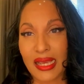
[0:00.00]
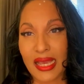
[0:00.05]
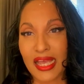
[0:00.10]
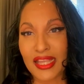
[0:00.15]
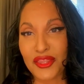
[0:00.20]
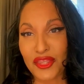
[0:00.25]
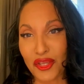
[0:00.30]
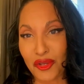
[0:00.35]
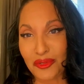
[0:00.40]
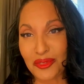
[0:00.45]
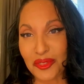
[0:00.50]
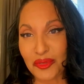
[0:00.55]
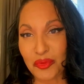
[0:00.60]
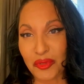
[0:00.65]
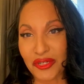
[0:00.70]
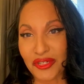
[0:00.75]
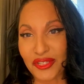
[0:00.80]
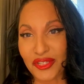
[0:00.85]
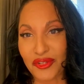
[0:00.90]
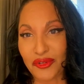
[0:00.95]
And those
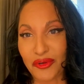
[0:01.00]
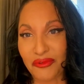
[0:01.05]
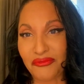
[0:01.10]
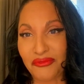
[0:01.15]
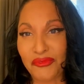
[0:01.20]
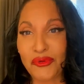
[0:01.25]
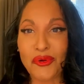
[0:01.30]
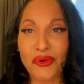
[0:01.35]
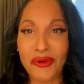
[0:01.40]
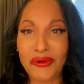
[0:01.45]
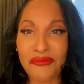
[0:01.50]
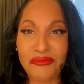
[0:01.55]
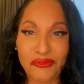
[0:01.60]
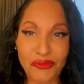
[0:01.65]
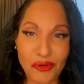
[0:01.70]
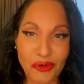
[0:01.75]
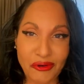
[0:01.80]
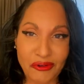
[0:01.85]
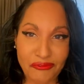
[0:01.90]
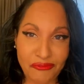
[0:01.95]
were your
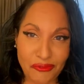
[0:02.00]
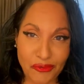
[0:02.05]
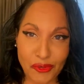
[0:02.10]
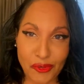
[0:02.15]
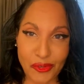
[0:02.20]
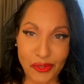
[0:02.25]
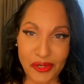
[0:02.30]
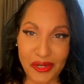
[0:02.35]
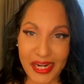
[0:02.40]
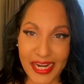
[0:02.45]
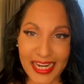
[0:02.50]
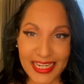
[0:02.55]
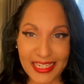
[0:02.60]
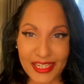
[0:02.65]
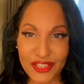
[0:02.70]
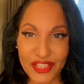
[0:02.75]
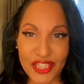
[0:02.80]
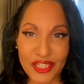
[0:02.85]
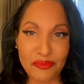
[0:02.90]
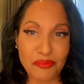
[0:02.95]
444
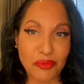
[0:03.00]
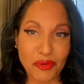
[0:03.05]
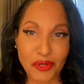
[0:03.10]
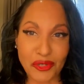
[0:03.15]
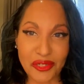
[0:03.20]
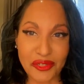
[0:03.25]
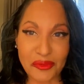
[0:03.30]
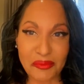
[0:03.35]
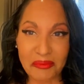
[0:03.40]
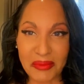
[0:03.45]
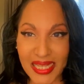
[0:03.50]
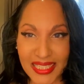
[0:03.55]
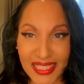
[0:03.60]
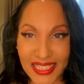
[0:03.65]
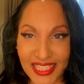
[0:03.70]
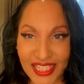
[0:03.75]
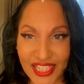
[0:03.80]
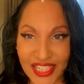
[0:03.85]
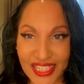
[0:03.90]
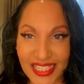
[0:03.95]
Energy Portal
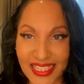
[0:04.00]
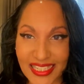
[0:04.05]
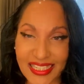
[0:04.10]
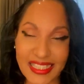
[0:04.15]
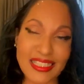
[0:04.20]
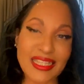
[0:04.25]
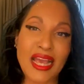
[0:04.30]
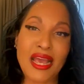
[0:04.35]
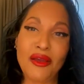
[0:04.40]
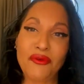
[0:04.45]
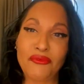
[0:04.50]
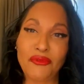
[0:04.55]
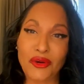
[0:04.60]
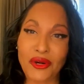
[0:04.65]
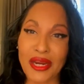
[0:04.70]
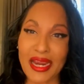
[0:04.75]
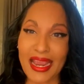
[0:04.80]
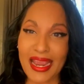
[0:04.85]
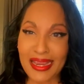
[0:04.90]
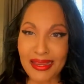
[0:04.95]
messages
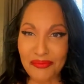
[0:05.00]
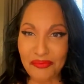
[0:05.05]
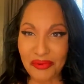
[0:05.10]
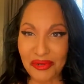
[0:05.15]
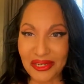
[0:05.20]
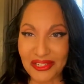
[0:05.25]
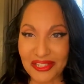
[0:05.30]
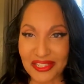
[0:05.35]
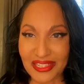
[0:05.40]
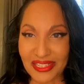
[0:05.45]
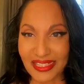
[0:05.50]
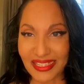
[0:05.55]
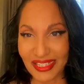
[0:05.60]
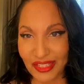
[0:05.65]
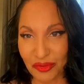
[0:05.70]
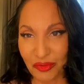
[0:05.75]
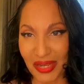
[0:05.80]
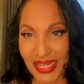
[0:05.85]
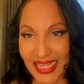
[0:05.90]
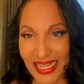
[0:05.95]
for April
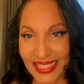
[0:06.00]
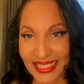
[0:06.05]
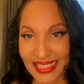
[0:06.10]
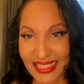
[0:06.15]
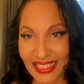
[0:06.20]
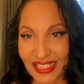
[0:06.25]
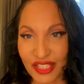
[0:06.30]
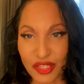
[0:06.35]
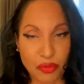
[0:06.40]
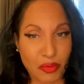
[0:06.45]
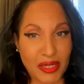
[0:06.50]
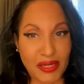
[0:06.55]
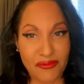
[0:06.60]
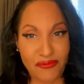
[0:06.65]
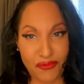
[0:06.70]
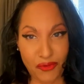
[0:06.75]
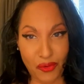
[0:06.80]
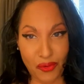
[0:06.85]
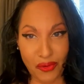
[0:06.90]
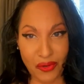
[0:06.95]

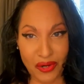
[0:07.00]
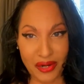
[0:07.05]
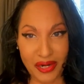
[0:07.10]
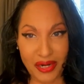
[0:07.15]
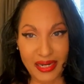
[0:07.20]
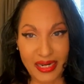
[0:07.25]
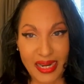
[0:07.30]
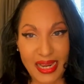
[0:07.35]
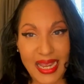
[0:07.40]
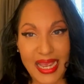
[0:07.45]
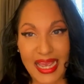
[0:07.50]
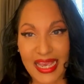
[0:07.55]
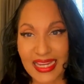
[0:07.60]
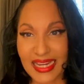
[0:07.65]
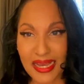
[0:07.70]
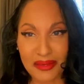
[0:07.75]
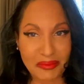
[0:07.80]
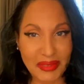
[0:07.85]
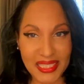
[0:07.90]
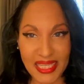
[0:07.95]
2024. And
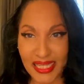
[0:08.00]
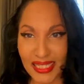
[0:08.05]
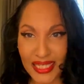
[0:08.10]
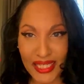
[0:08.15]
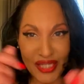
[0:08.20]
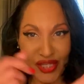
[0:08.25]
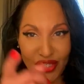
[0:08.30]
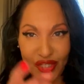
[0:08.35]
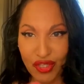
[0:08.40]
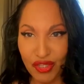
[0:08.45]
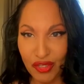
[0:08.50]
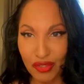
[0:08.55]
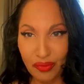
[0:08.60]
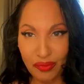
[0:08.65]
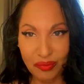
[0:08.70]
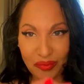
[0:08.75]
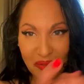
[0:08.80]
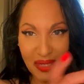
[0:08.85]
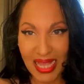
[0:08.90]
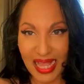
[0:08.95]
I'm sending
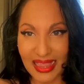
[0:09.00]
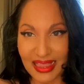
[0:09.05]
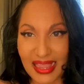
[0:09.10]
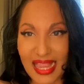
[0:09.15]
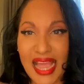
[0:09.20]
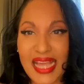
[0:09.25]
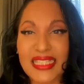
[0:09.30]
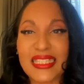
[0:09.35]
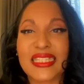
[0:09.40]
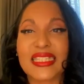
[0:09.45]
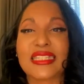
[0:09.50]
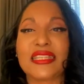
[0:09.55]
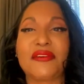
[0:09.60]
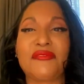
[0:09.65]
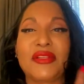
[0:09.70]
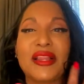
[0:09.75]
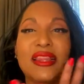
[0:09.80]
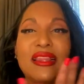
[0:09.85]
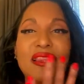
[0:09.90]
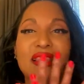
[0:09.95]
you lots of
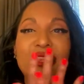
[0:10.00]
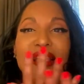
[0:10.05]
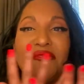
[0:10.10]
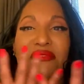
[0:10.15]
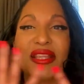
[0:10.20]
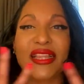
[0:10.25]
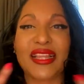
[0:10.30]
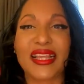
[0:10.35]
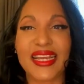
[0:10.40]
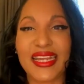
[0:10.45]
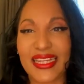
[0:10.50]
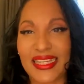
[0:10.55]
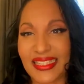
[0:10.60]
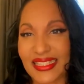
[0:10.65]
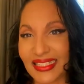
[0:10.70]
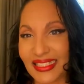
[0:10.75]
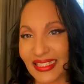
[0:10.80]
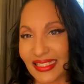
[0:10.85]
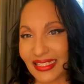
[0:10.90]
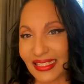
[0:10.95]
love and light.
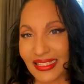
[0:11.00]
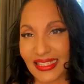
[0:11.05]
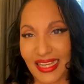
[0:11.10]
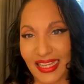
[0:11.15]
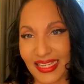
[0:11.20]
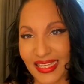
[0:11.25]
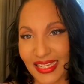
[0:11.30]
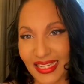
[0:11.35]
Take